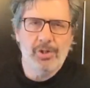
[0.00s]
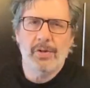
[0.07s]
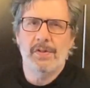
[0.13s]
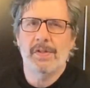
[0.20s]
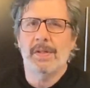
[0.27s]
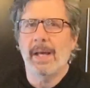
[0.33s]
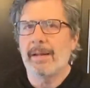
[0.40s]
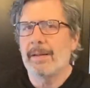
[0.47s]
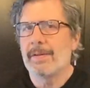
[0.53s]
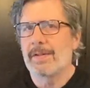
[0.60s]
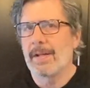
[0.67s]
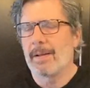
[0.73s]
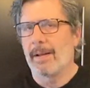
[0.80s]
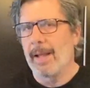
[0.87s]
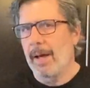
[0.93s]
just slightly
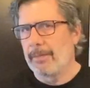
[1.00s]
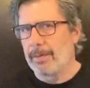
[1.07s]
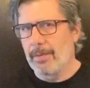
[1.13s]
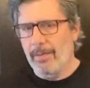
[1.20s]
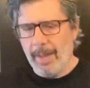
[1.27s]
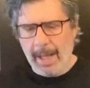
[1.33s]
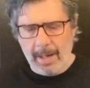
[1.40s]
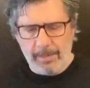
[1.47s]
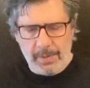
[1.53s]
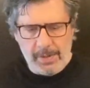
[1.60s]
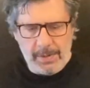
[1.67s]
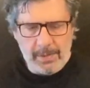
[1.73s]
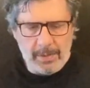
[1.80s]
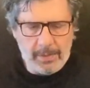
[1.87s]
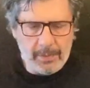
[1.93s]
to the left of that. I'm
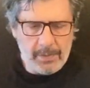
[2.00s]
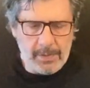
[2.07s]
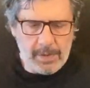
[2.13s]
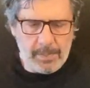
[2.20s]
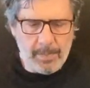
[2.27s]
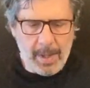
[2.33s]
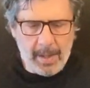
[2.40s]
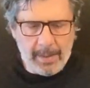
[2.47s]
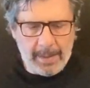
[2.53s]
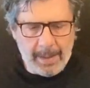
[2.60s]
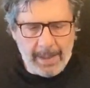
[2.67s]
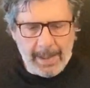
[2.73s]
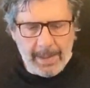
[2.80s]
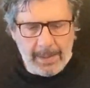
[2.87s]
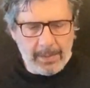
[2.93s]
still smelling a
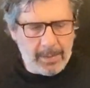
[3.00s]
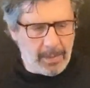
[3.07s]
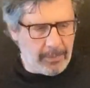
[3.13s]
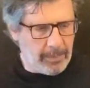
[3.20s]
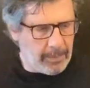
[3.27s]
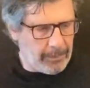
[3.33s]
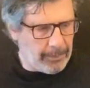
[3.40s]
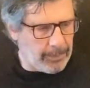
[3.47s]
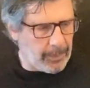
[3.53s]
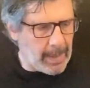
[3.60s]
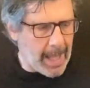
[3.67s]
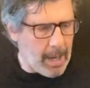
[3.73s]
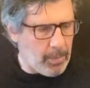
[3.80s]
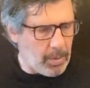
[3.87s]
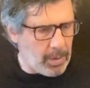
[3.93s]
hint of the
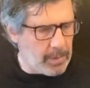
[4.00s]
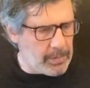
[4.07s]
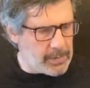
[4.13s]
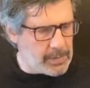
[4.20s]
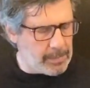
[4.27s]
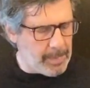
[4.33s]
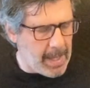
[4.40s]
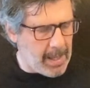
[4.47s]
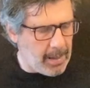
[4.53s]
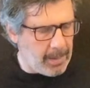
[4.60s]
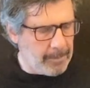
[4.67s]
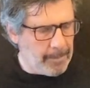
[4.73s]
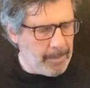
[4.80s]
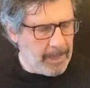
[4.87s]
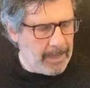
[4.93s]
flour
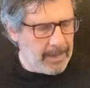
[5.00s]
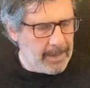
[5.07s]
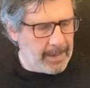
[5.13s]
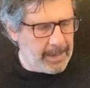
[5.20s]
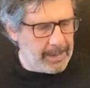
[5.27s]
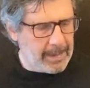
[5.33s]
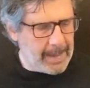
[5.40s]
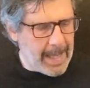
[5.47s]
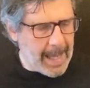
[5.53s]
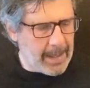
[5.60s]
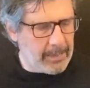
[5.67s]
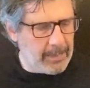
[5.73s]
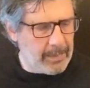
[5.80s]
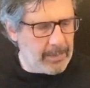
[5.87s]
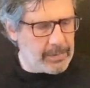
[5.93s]
smell,
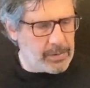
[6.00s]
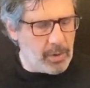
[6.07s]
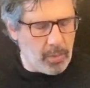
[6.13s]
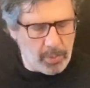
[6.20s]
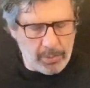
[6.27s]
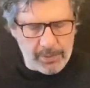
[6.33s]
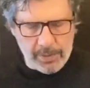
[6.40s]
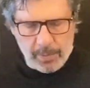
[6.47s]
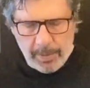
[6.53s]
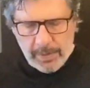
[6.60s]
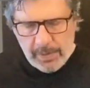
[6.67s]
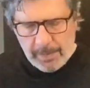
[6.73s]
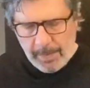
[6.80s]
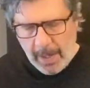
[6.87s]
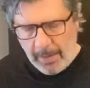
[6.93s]
not the total sweet
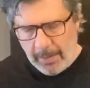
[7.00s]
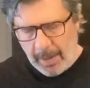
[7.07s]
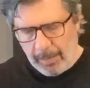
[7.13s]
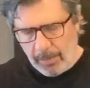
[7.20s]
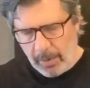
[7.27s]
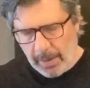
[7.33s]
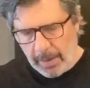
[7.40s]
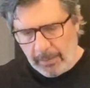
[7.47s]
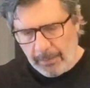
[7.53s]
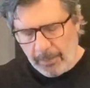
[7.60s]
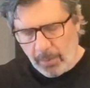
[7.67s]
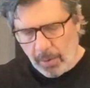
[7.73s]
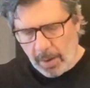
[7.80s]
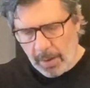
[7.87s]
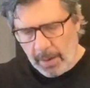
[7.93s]
smell that I'm looking
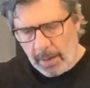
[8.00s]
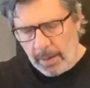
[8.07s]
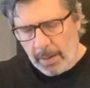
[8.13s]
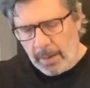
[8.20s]
for.